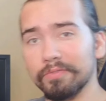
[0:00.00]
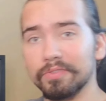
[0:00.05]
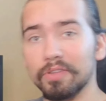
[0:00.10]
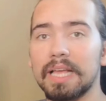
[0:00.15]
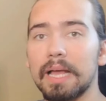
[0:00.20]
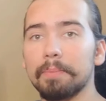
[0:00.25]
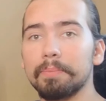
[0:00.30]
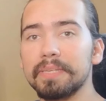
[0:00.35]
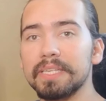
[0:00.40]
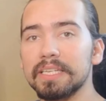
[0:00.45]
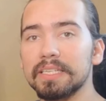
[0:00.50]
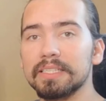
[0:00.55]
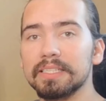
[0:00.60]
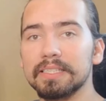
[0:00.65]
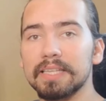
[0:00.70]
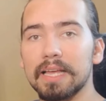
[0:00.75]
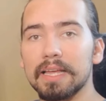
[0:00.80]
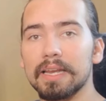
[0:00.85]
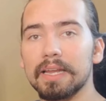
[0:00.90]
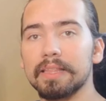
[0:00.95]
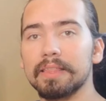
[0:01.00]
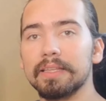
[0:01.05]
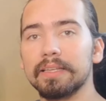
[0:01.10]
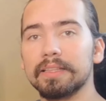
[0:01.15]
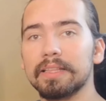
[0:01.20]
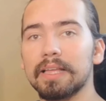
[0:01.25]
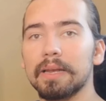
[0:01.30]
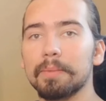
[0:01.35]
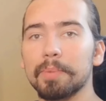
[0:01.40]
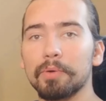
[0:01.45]
With that being said, I
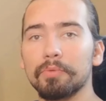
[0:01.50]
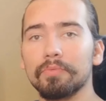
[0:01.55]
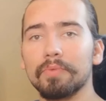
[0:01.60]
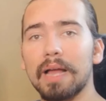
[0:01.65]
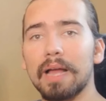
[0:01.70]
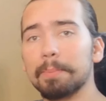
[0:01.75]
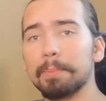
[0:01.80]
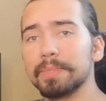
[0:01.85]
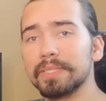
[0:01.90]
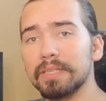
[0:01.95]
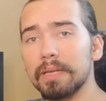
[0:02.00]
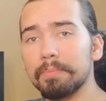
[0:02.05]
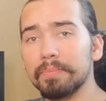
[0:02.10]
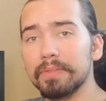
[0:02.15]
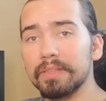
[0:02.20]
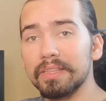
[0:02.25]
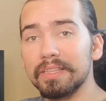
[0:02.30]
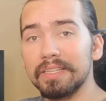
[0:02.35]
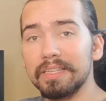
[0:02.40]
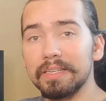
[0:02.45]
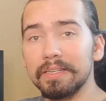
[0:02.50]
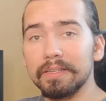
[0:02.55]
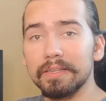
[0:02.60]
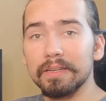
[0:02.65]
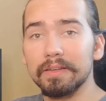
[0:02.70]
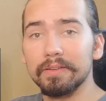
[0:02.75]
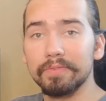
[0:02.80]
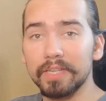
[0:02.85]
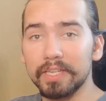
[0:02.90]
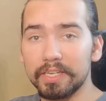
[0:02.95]
think that about wraps up
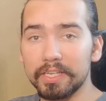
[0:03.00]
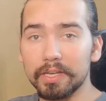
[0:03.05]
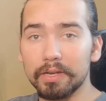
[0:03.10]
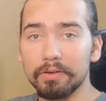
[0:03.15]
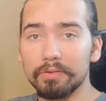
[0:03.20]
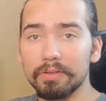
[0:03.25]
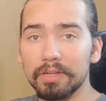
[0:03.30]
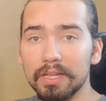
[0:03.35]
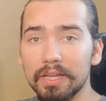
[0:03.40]
the video.